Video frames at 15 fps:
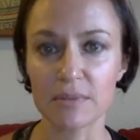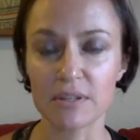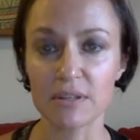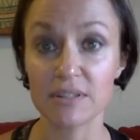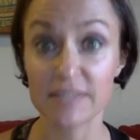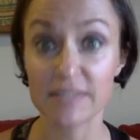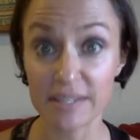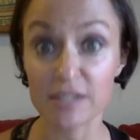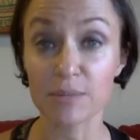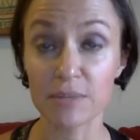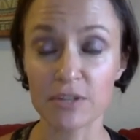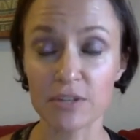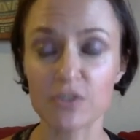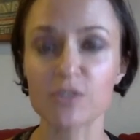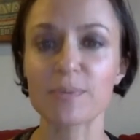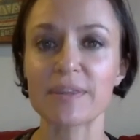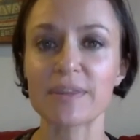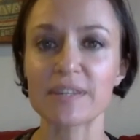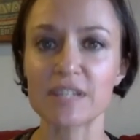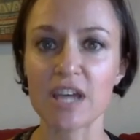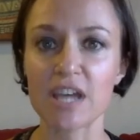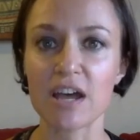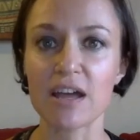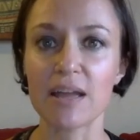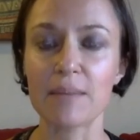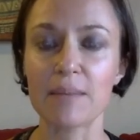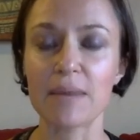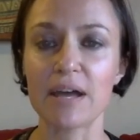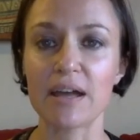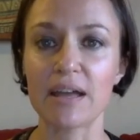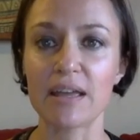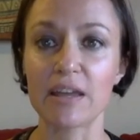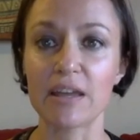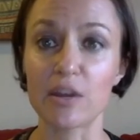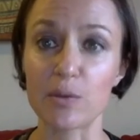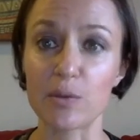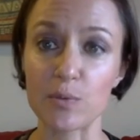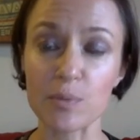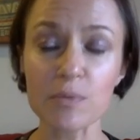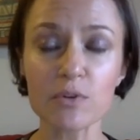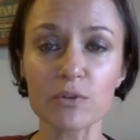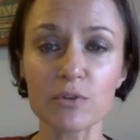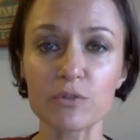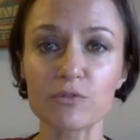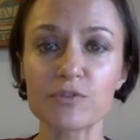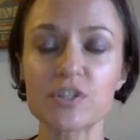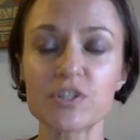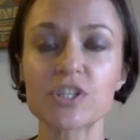centimeters by the time I got it removed.